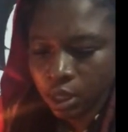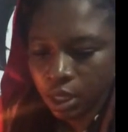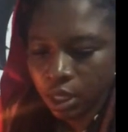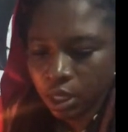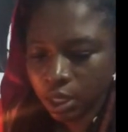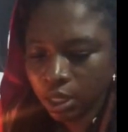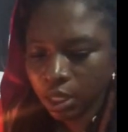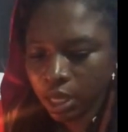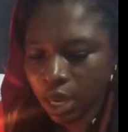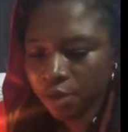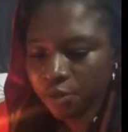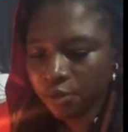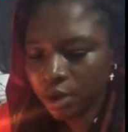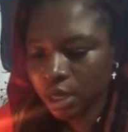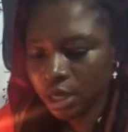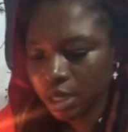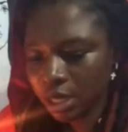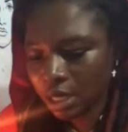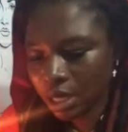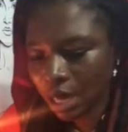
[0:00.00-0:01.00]
In the
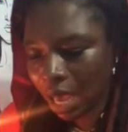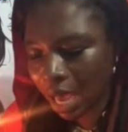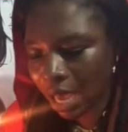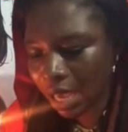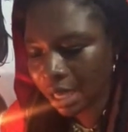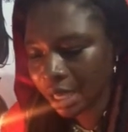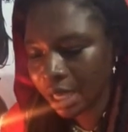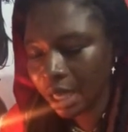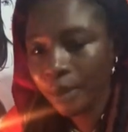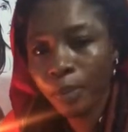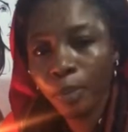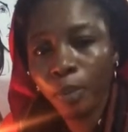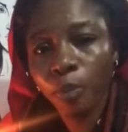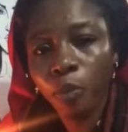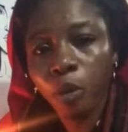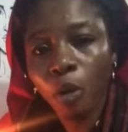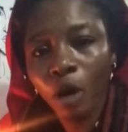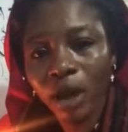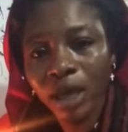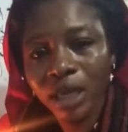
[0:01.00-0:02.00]
reading, I keep
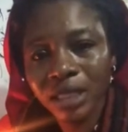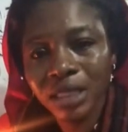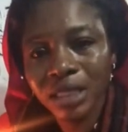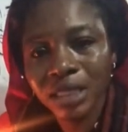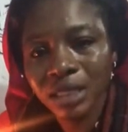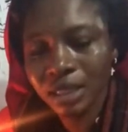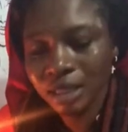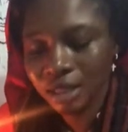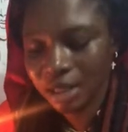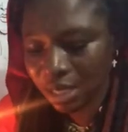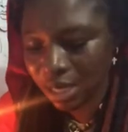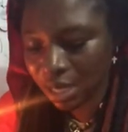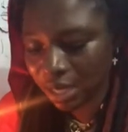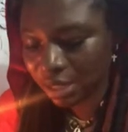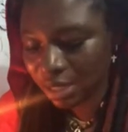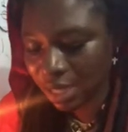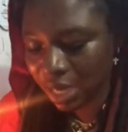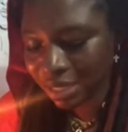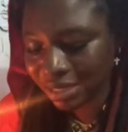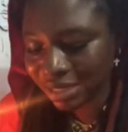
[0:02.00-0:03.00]
pointing
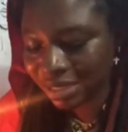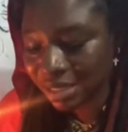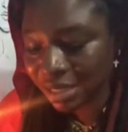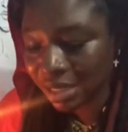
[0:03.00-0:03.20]
that